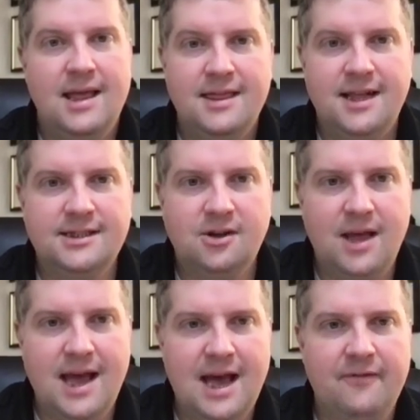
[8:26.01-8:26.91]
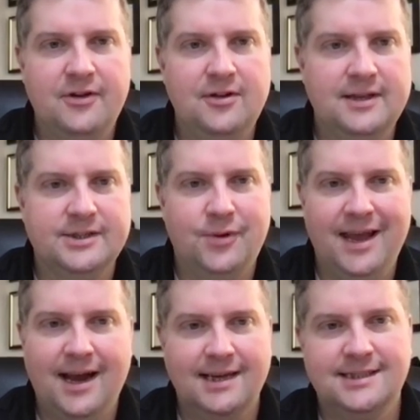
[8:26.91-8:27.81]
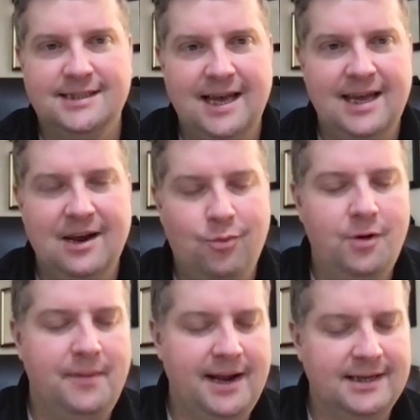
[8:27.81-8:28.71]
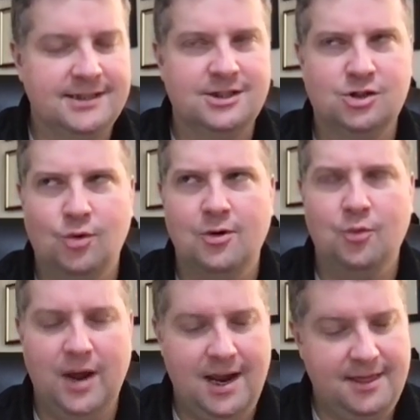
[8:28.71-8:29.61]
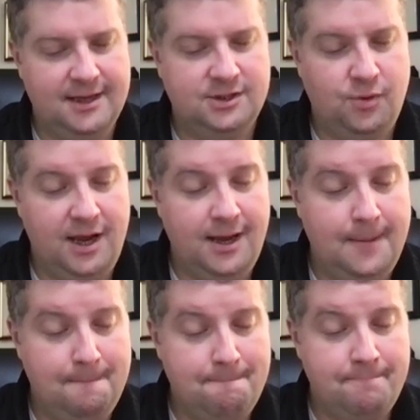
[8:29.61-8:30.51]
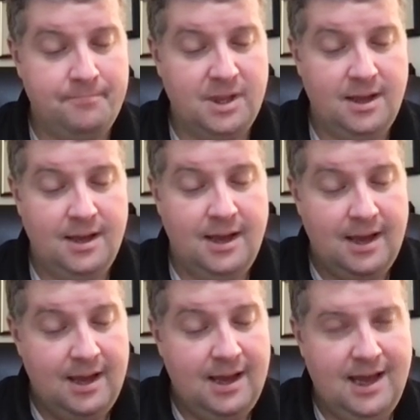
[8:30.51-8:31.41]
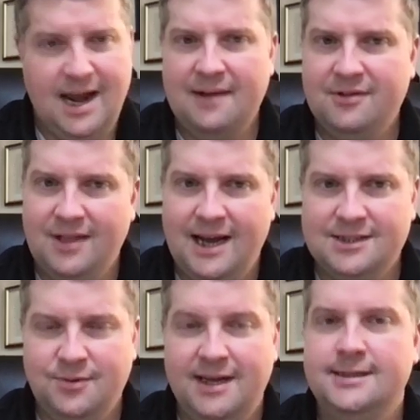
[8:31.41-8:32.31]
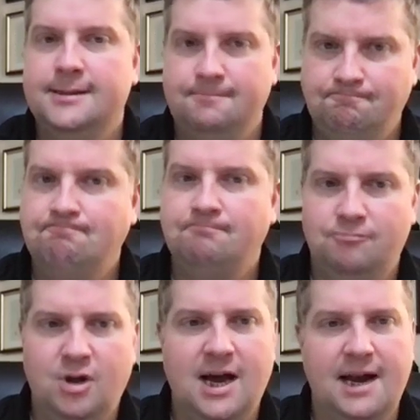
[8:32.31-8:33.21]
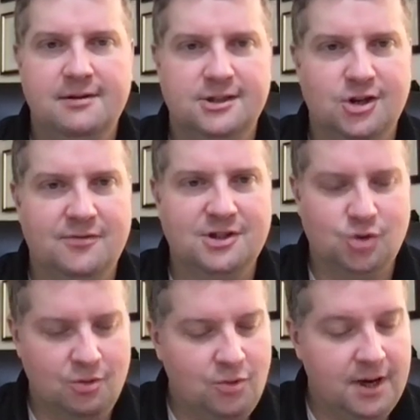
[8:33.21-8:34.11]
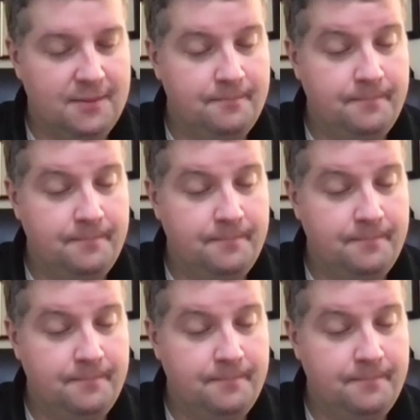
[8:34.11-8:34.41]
That's all I have for you this week. I said it would be a shorter week this week, and after last week's, we kind of deserve a short one.